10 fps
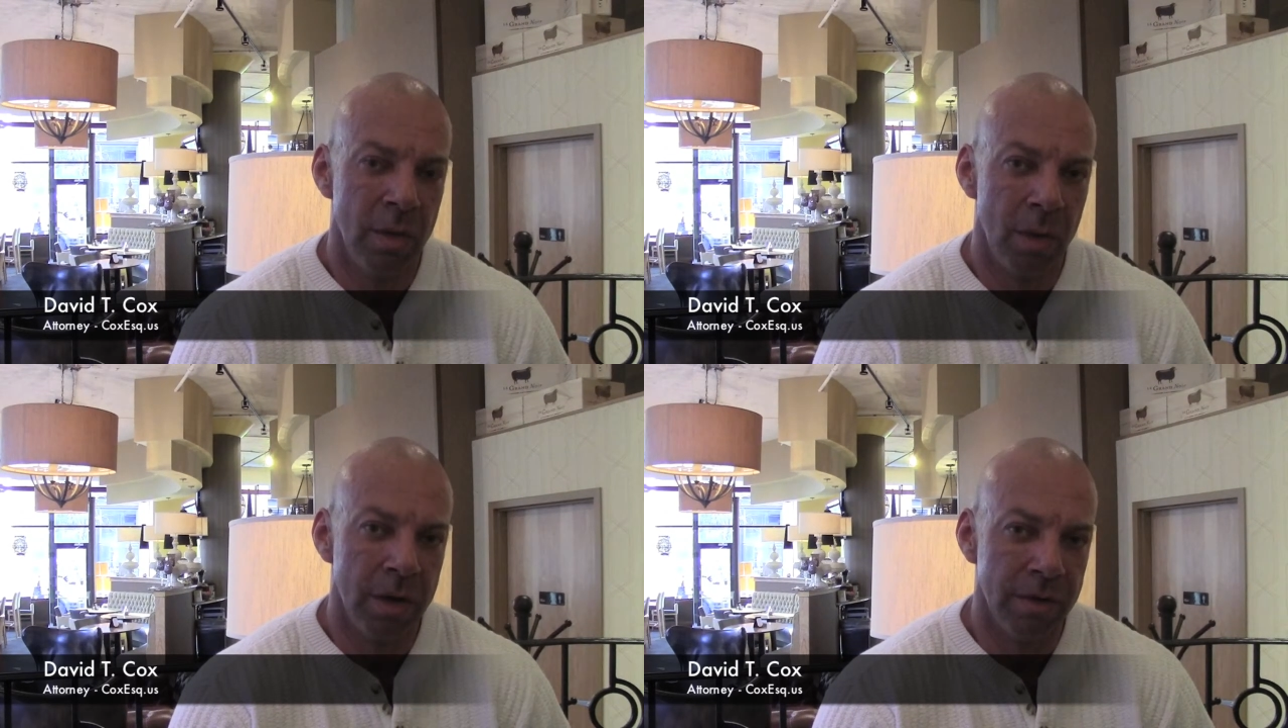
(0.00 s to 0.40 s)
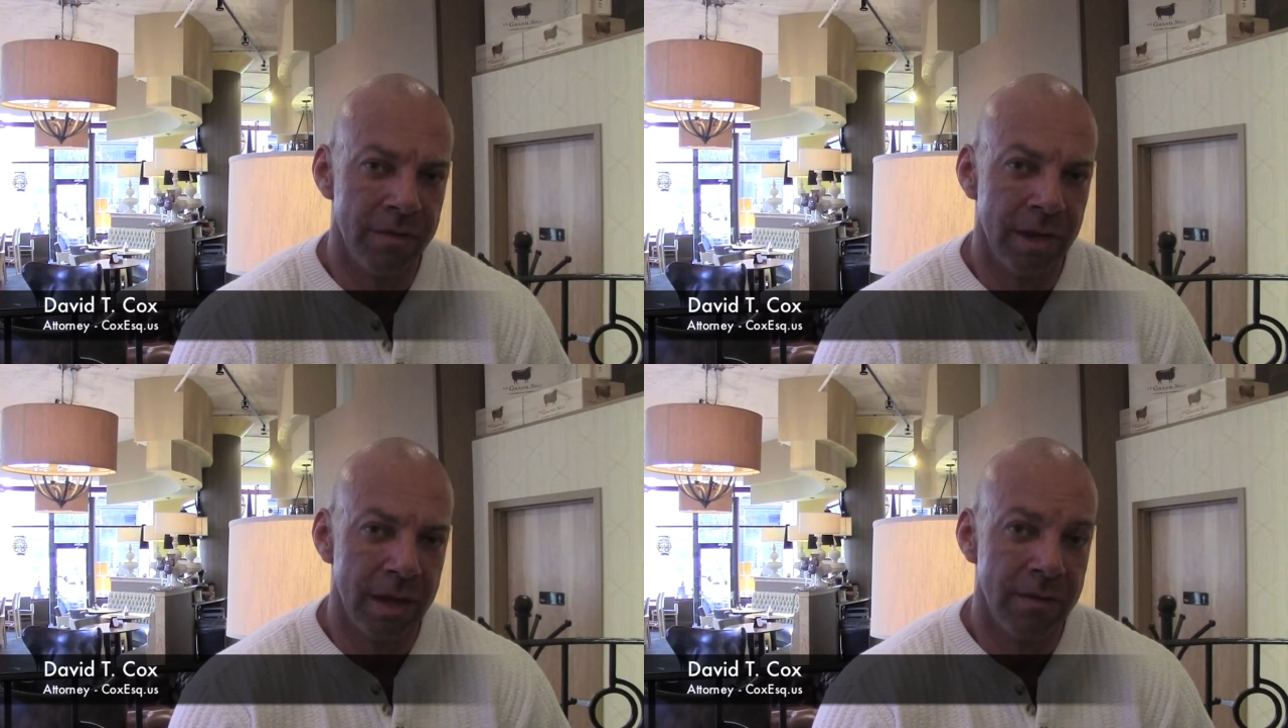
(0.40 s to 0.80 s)
where
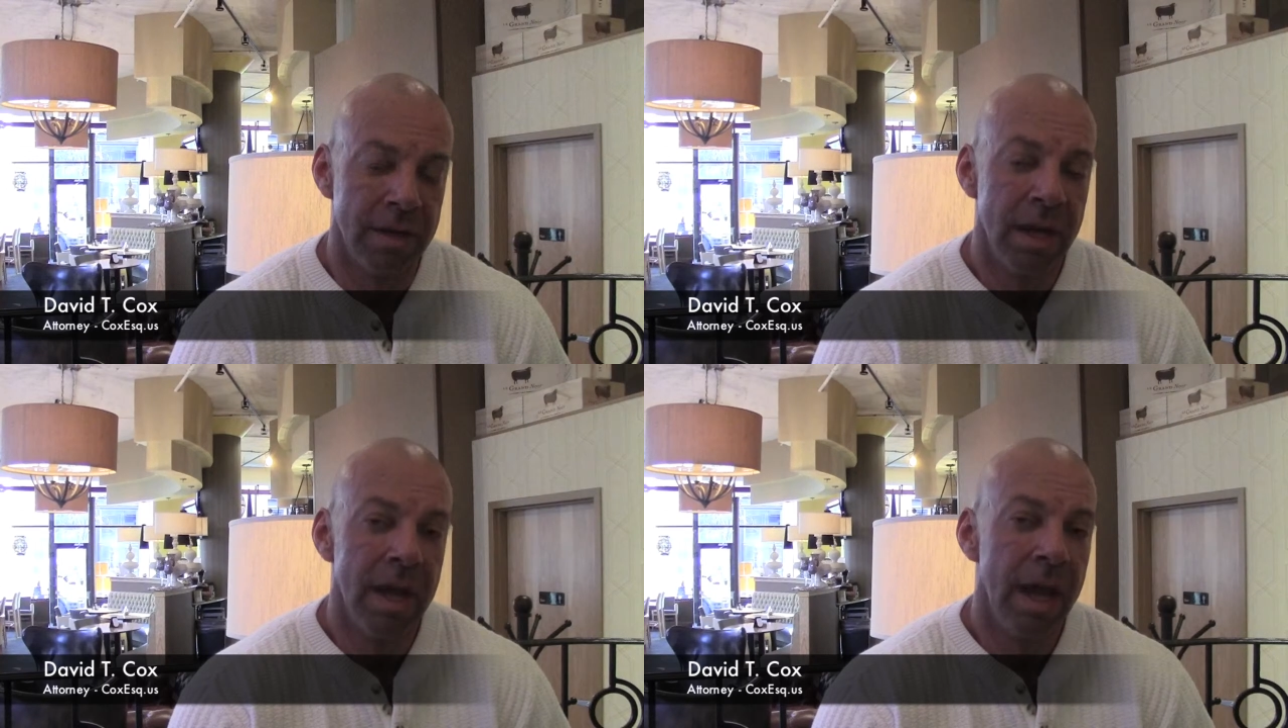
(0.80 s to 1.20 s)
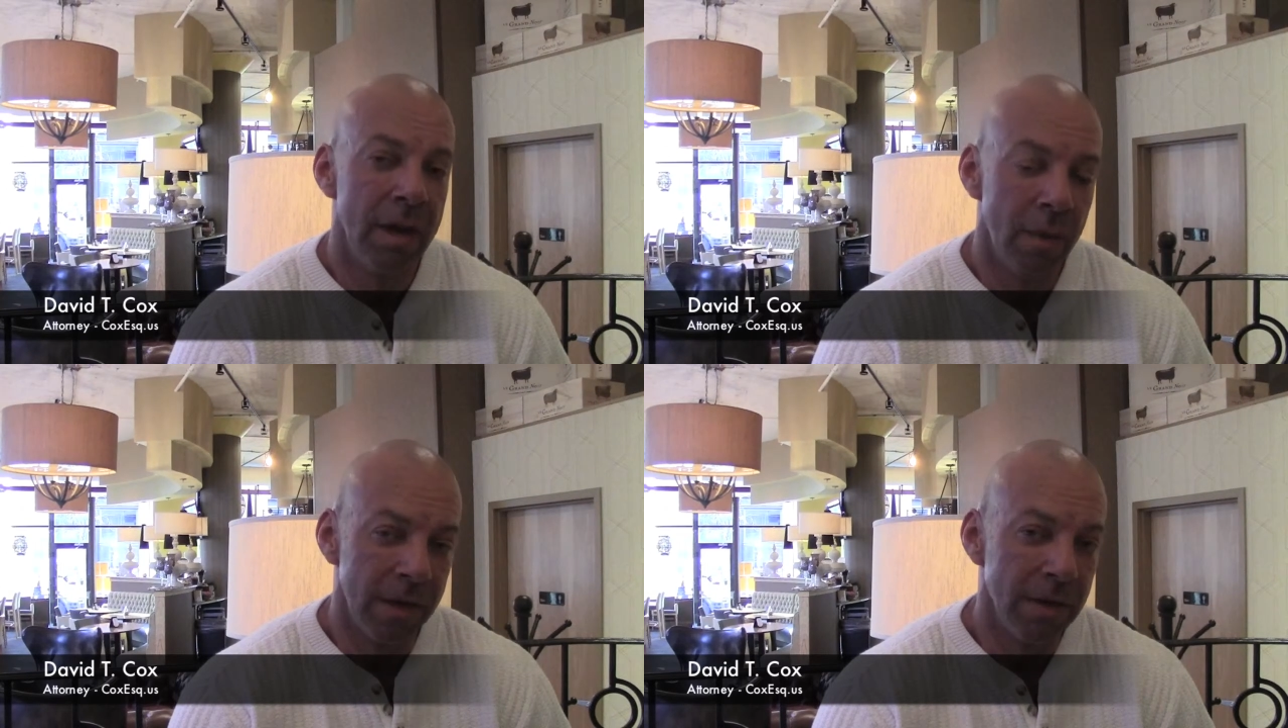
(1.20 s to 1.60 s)
you've lived,
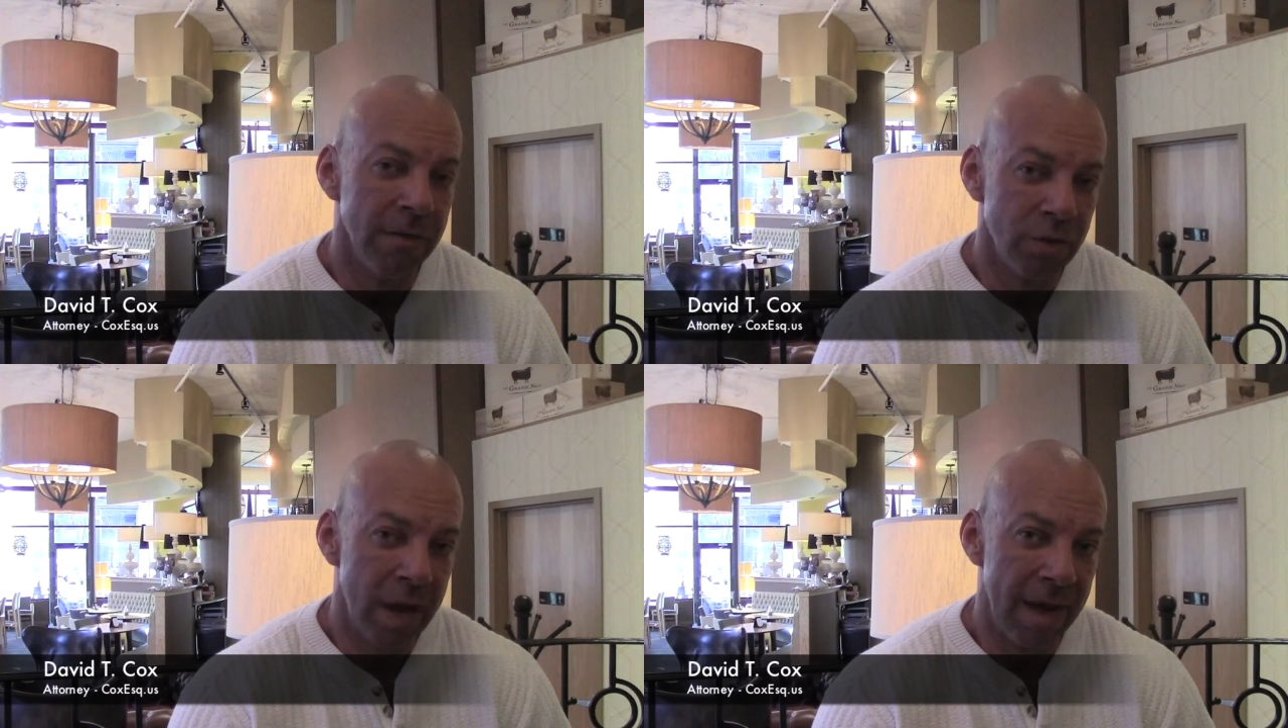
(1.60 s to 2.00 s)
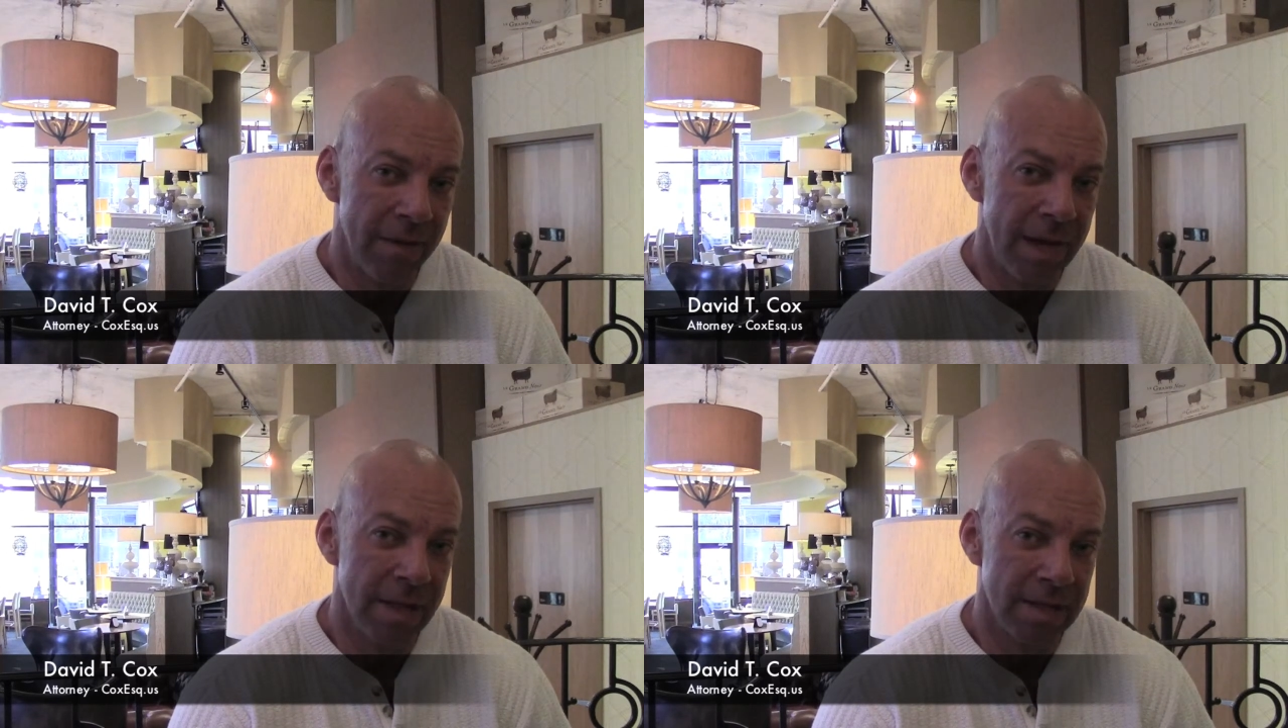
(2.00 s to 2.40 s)
and whether you've
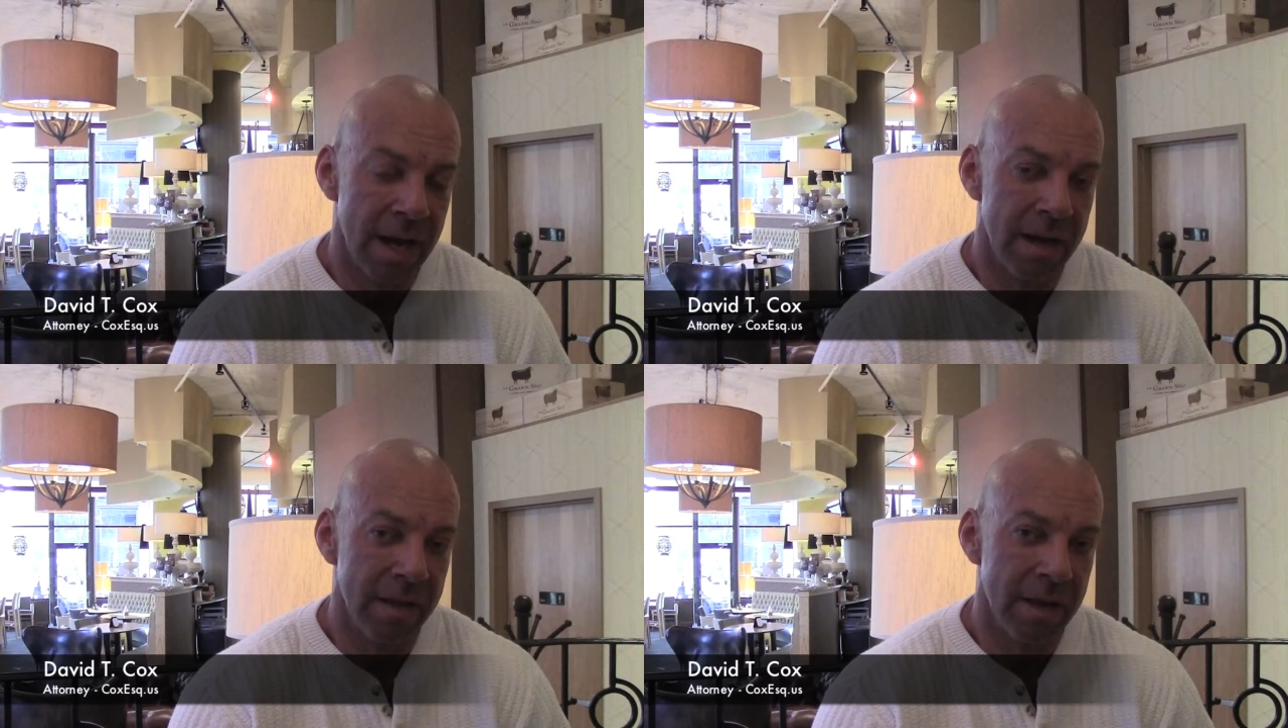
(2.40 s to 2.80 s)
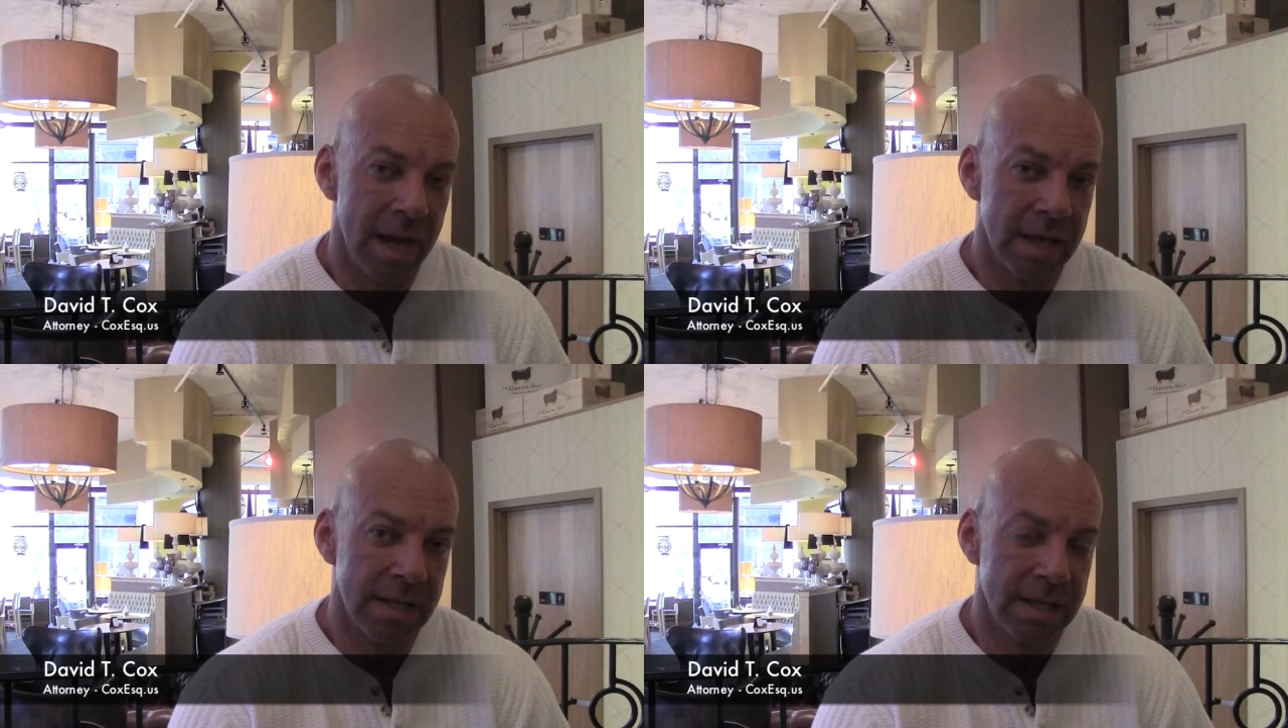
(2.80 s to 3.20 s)
traveled outside of the
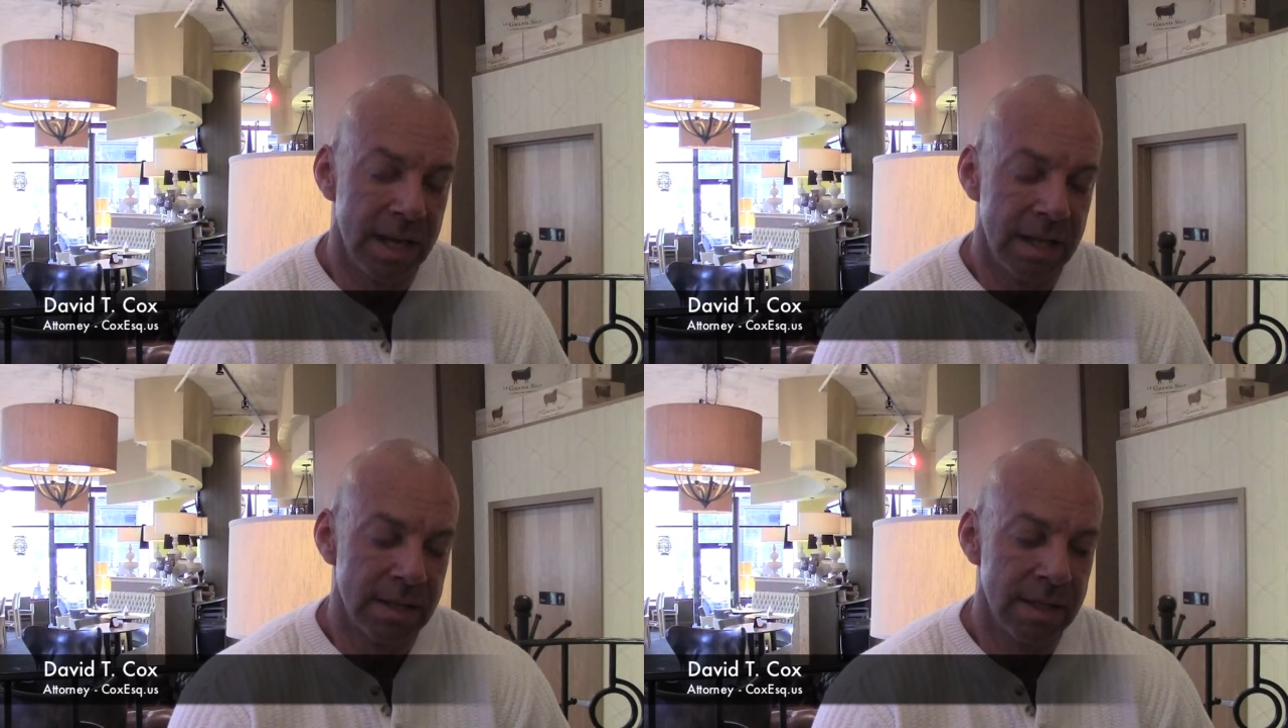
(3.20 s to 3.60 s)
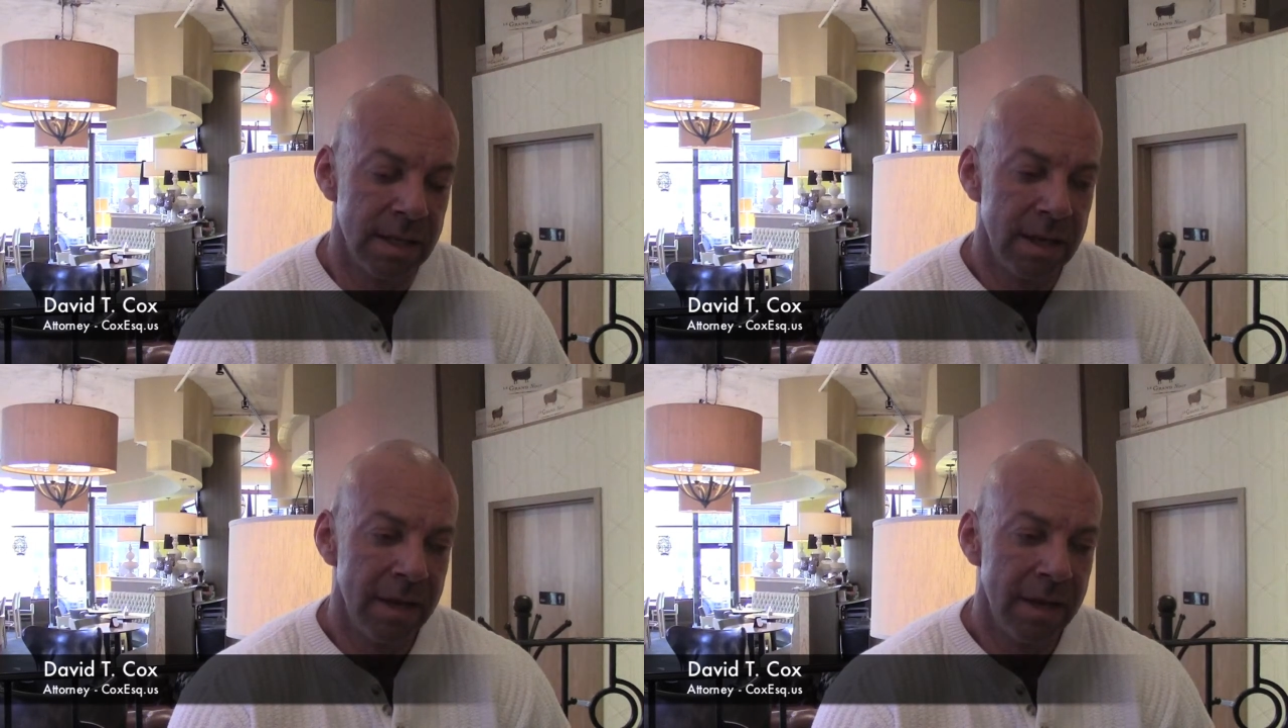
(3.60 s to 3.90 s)
United States.